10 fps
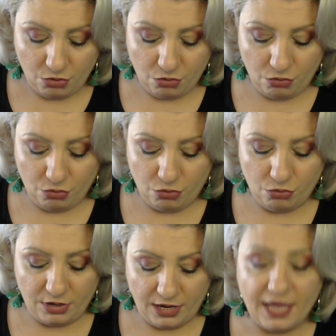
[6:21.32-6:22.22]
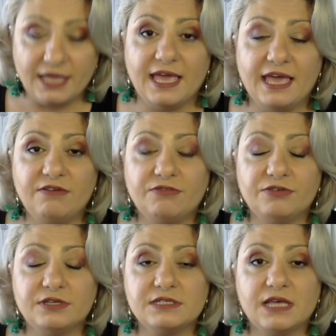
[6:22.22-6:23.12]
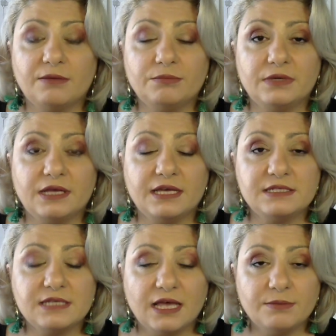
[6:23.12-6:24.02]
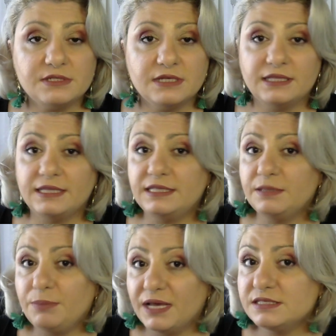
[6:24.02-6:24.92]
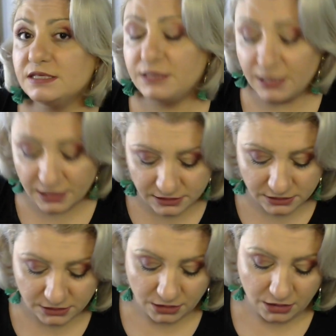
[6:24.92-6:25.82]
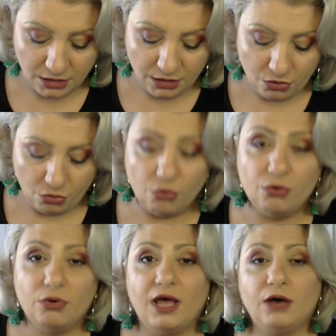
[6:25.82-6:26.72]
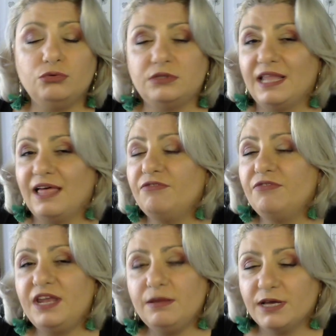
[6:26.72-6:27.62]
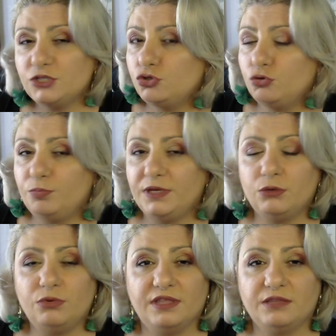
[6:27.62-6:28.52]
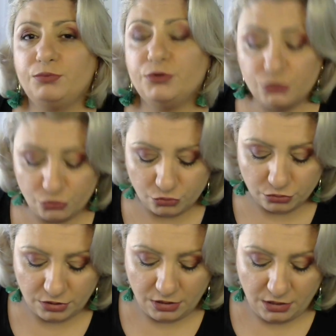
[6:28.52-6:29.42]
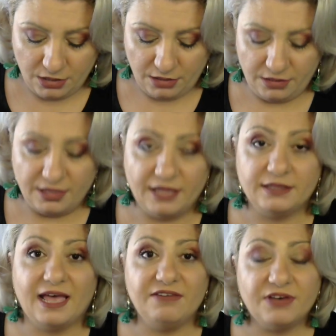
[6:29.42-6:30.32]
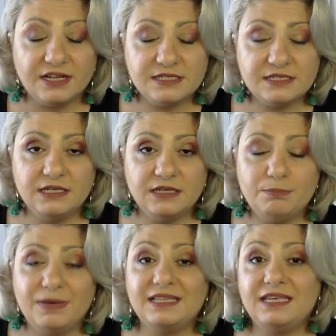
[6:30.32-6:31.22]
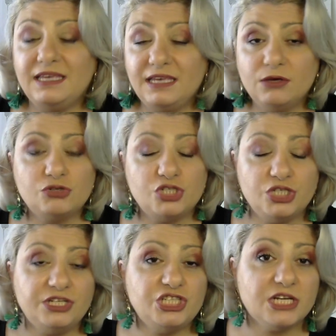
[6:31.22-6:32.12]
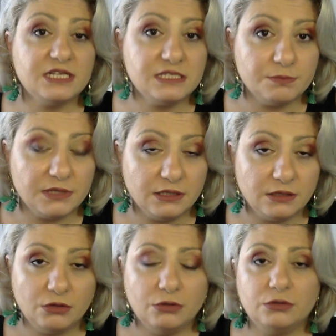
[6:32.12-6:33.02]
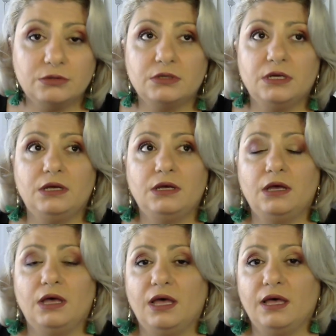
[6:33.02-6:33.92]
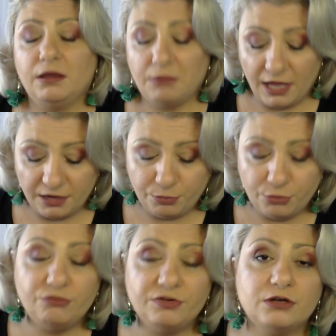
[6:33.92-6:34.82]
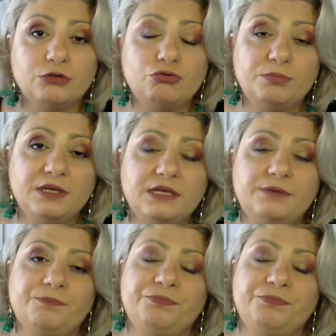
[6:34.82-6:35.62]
or I gave some exams and I didn't pass the test, or I would love very much to be with that person that I fancy, but he or she rejects me, or uh, are proven not to be